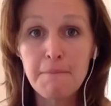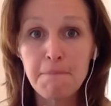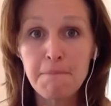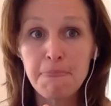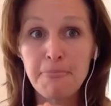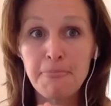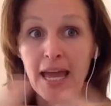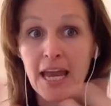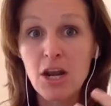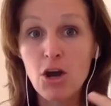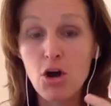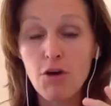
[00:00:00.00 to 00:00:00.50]

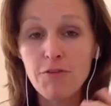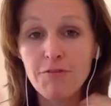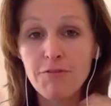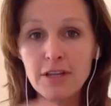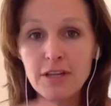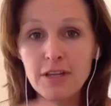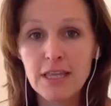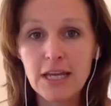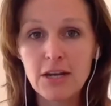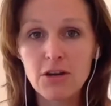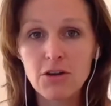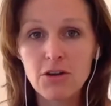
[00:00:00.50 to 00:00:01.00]
And
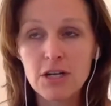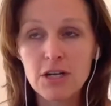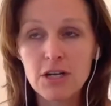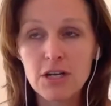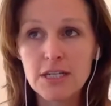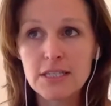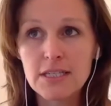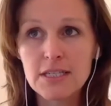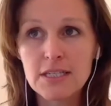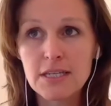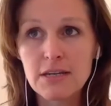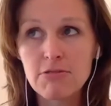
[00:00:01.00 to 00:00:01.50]
often they're not
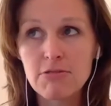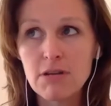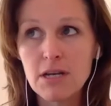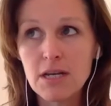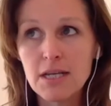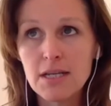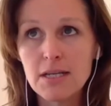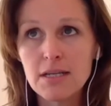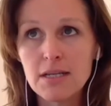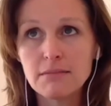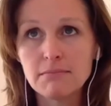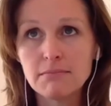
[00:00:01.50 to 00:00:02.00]

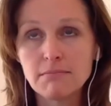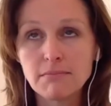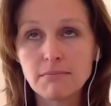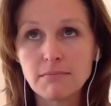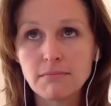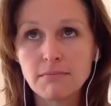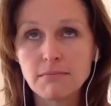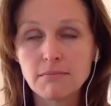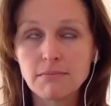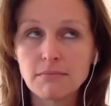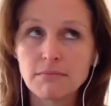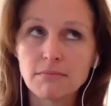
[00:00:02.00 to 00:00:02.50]
necessarily,
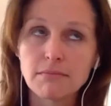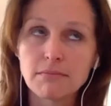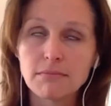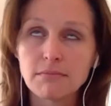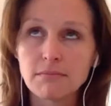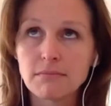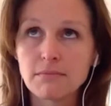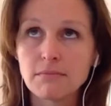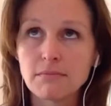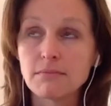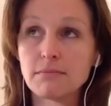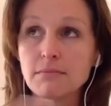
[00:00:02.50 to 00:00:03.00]

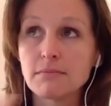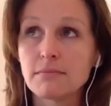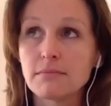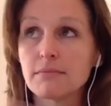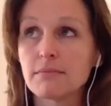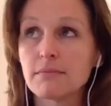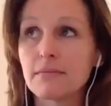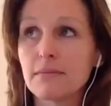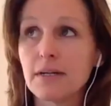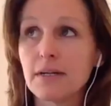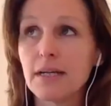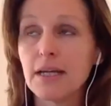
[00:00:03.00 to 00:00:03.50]

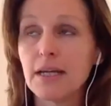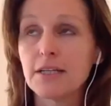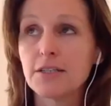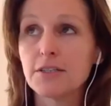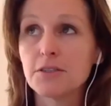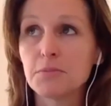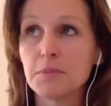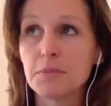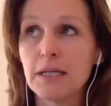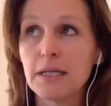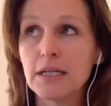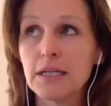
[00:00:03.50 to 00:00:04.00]
I hate
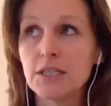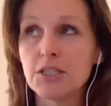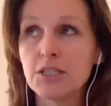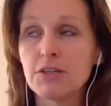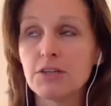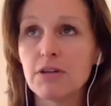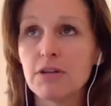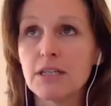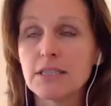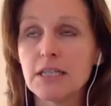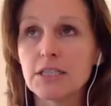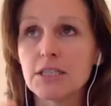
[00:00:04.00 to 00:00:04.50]
speaking in
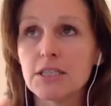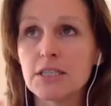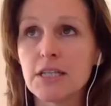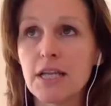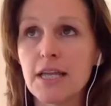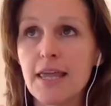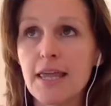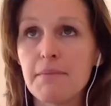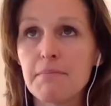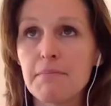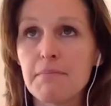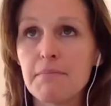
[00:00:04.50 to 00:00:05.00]
generalizations
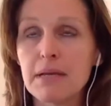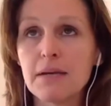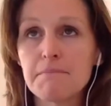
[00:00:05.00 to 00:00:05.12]
like that, but